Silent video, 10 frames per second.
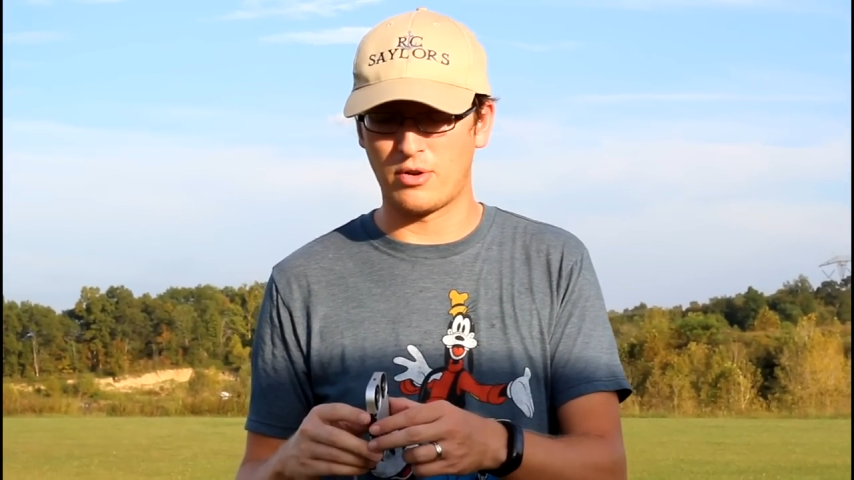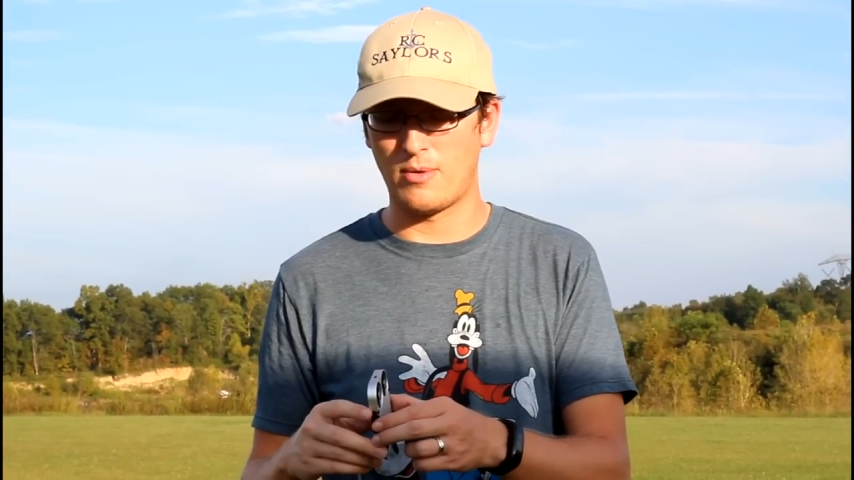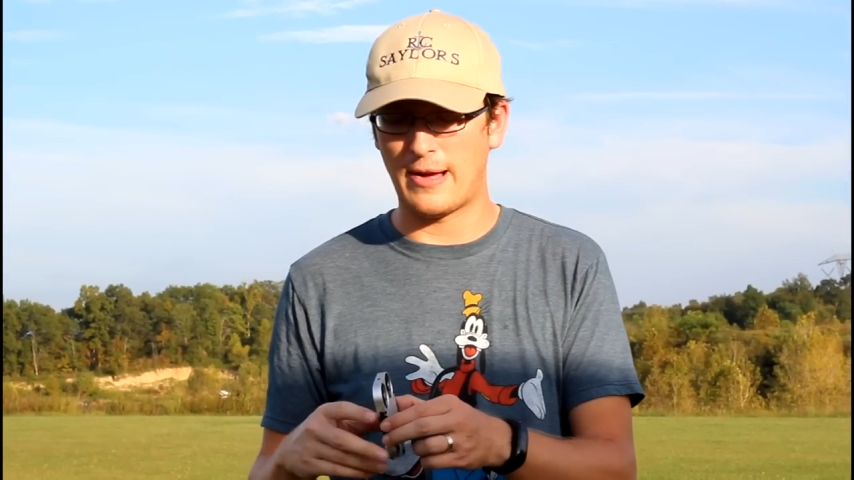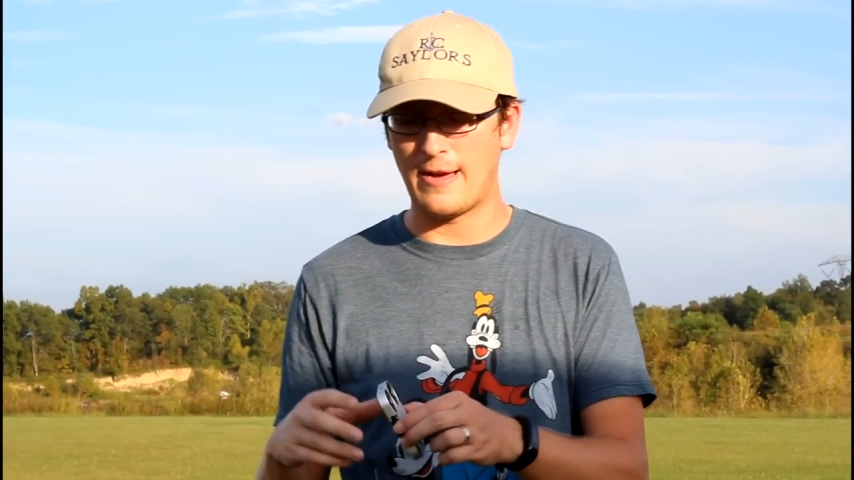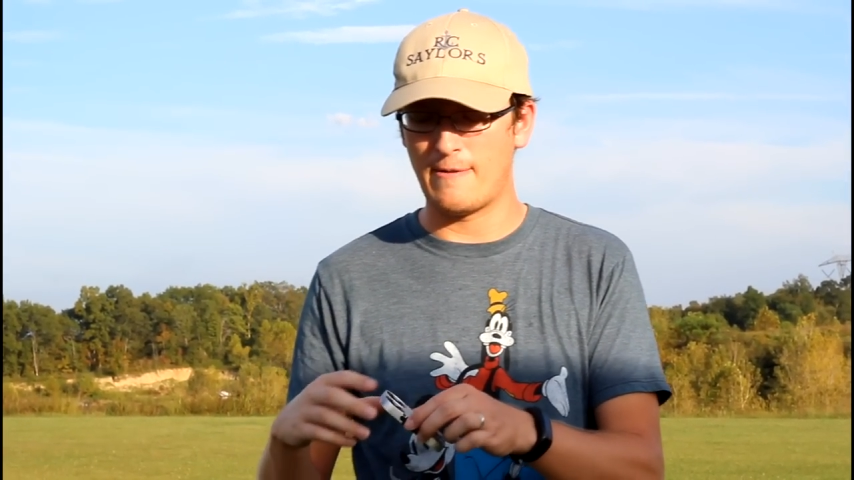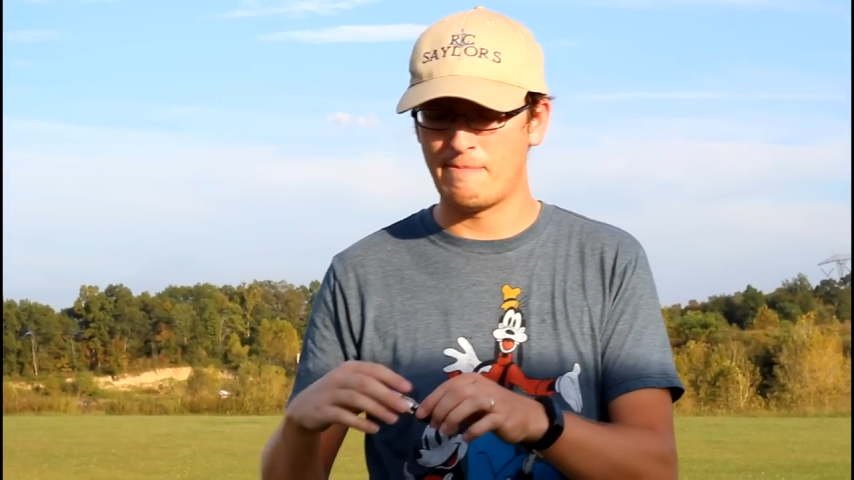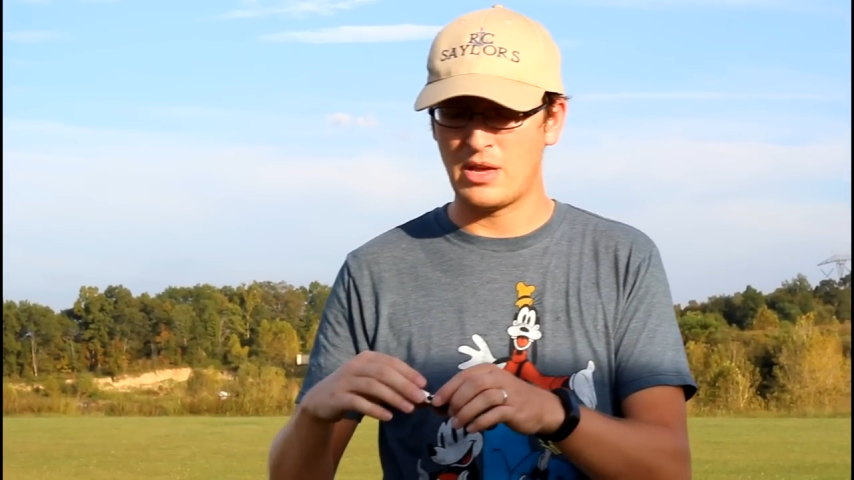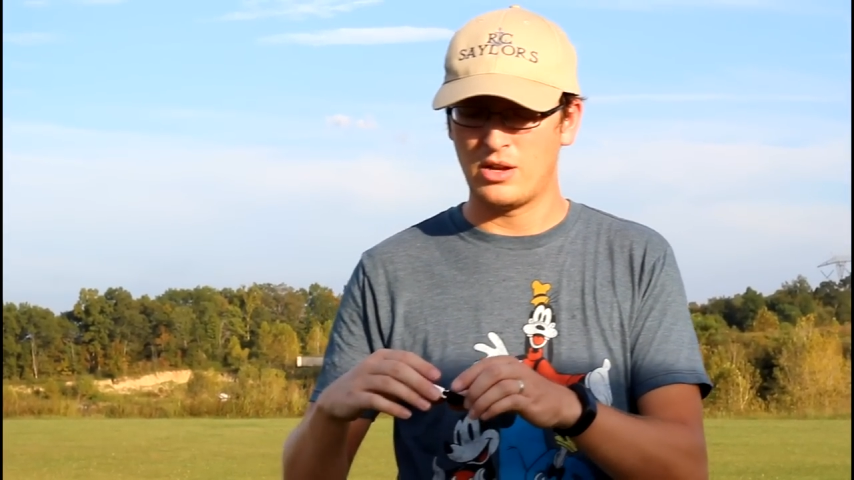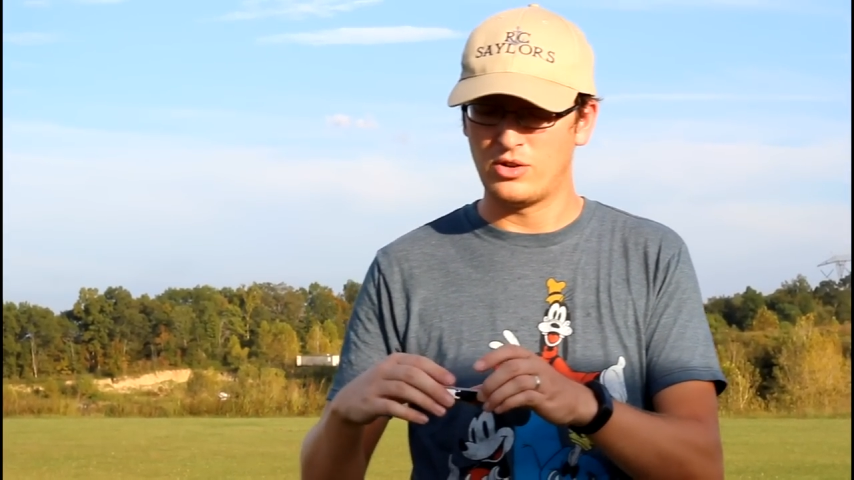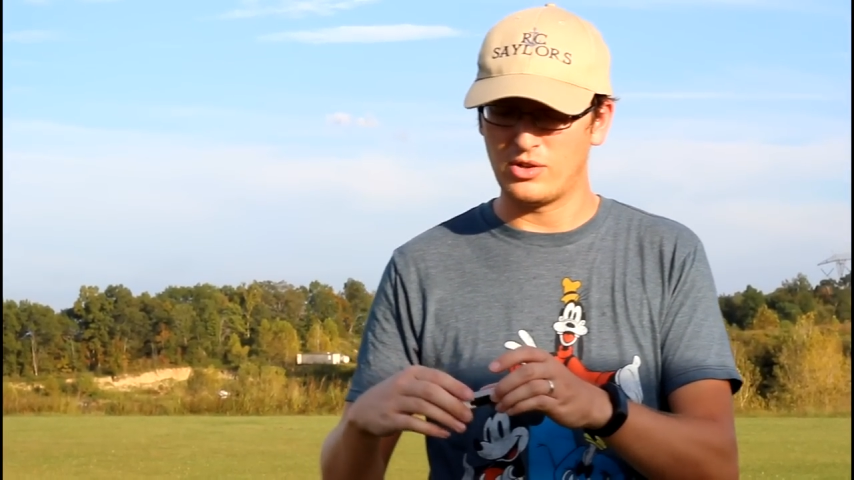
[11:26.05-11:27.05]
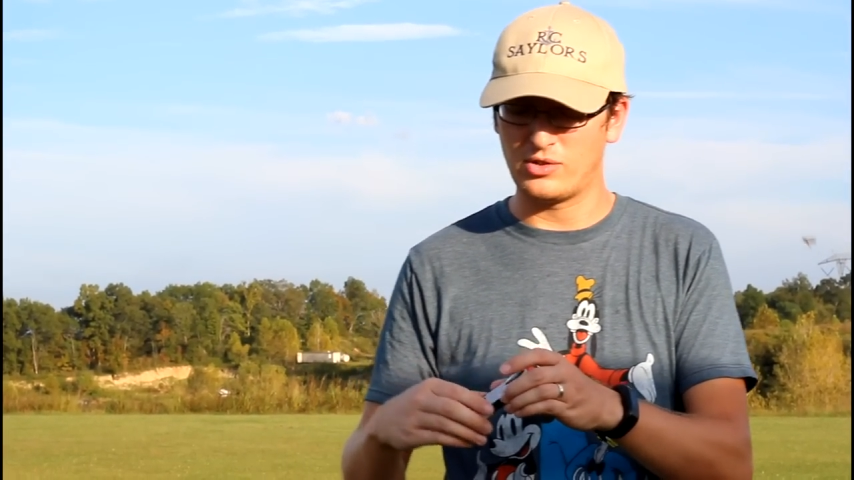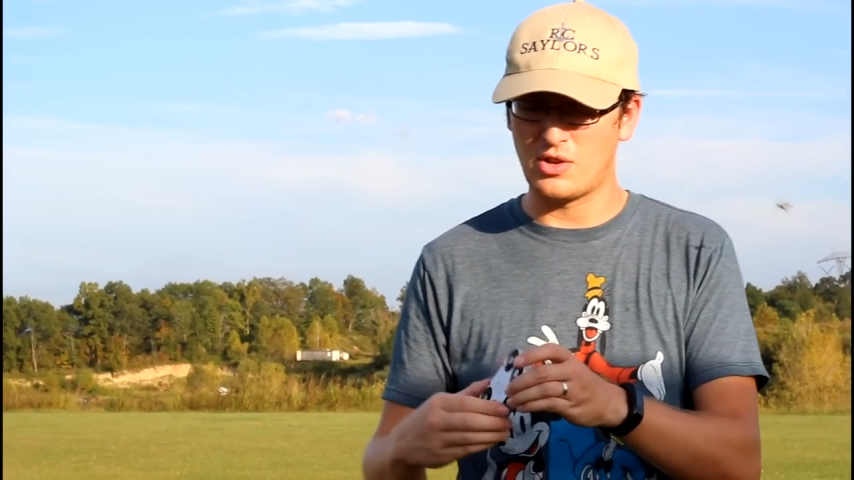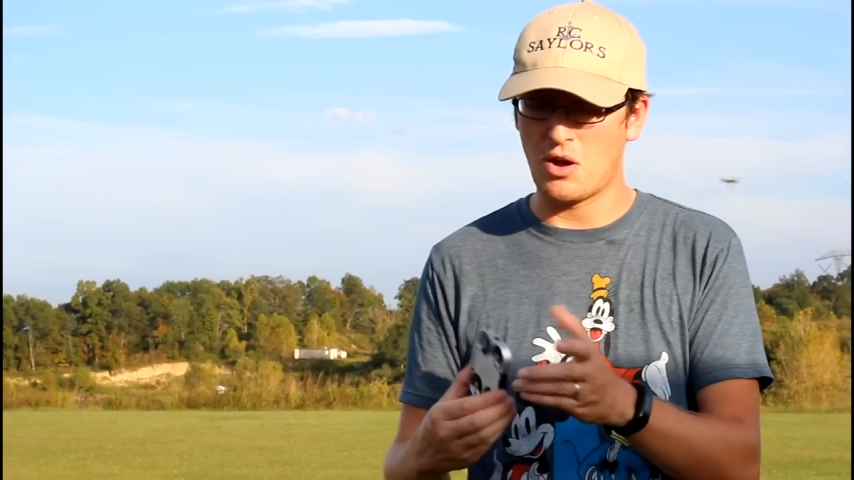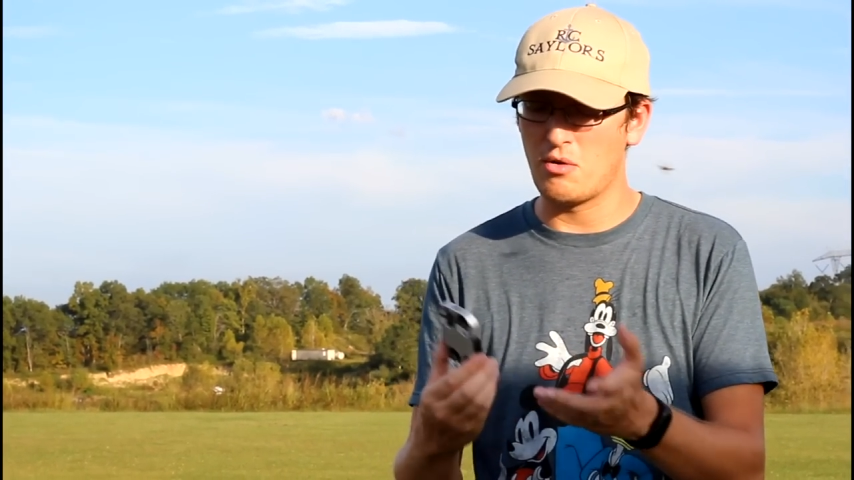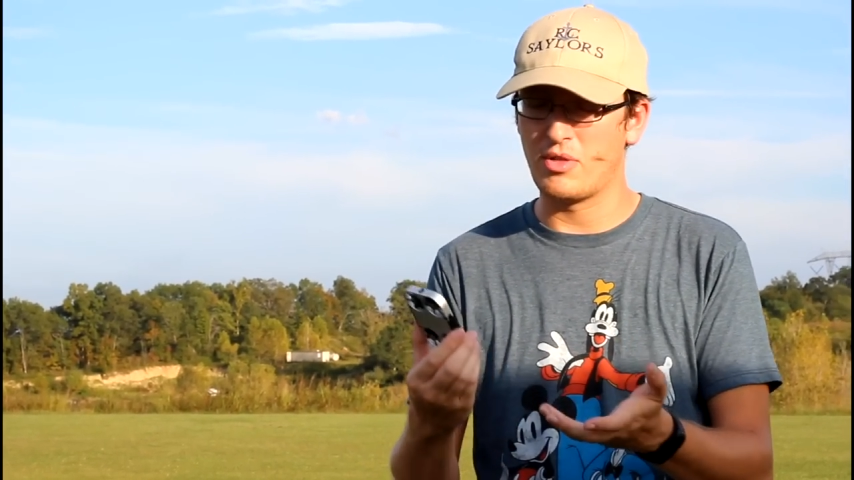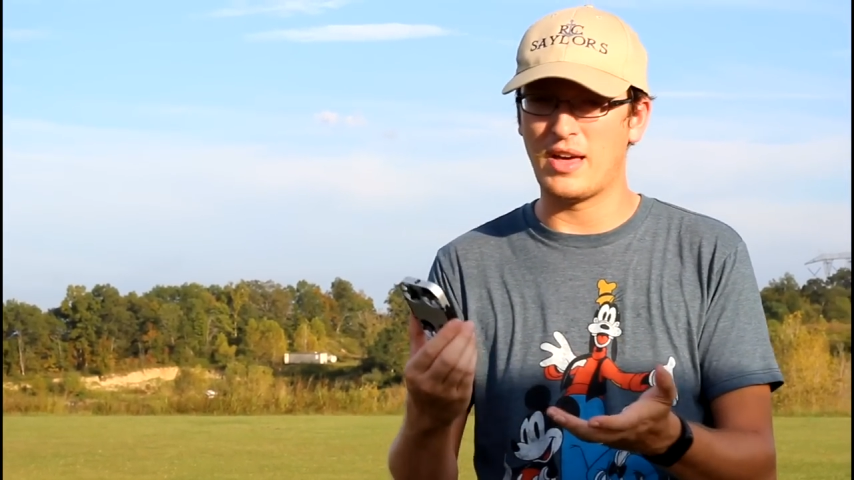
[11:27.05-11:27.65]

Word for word: for a while, just know